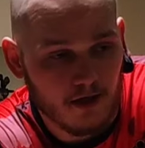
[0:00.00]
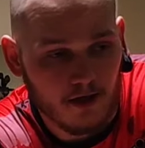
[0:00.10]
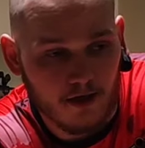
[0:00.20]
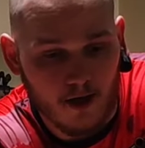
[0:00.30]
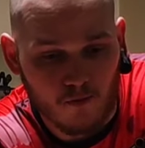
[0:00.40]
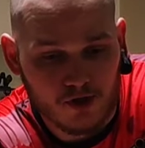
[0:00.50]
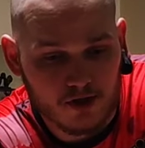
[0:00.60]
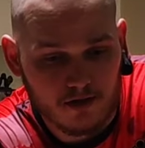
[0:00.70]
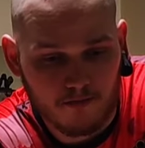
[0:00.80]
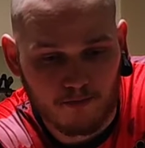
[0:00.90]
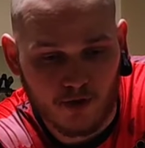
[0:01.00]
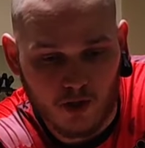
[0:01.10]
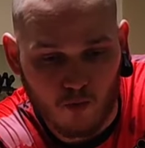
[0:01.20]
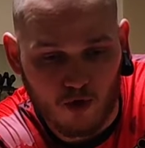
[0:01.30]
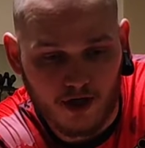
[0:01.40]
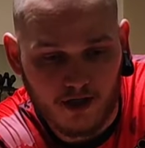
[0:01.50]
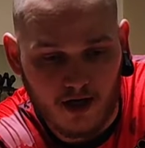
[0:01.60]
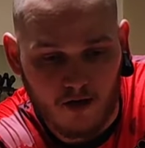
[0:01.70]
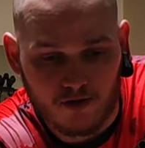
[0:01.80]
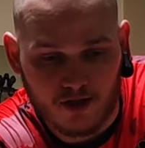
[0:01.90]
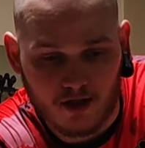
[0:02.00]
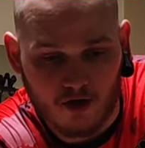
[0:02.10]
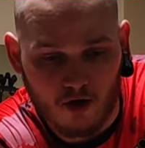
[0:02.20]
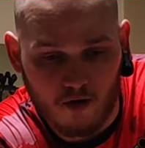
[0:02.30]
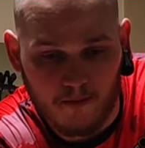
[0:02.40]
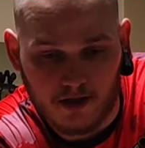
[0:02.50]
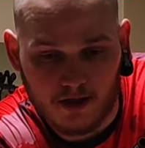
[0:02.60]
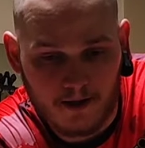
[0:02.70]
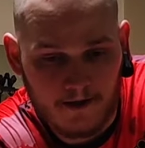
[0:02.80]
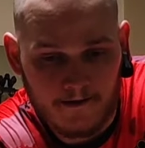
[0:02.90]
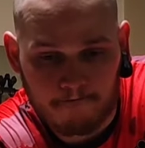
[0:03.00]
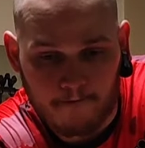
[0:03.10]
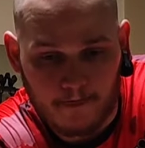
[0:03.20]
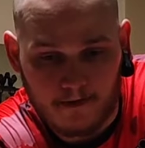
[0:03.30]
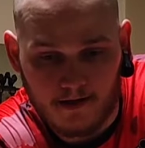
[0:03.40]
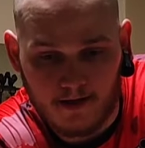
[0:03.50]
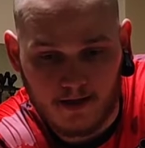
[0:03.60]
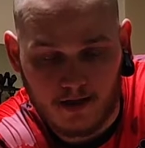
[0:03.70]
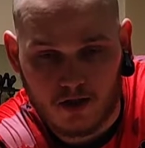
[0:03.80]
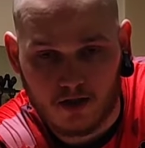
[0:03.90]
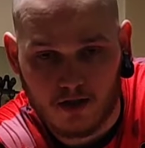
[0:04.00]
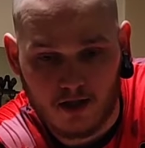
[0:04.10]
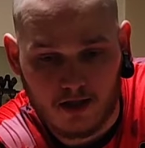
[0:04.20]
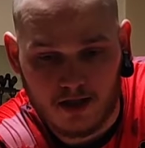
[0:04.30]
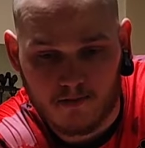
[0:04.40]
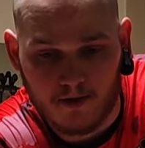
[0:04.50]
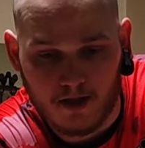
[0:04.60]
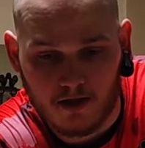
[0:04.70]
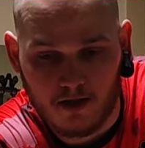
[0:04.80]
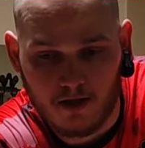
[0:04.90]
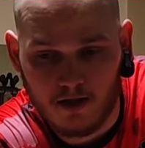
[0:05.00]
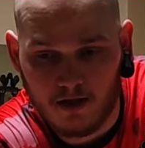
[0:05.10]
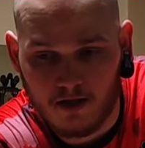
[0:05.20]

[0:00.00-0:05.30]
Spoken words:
I was pretty worried how it's gonna go, but it has been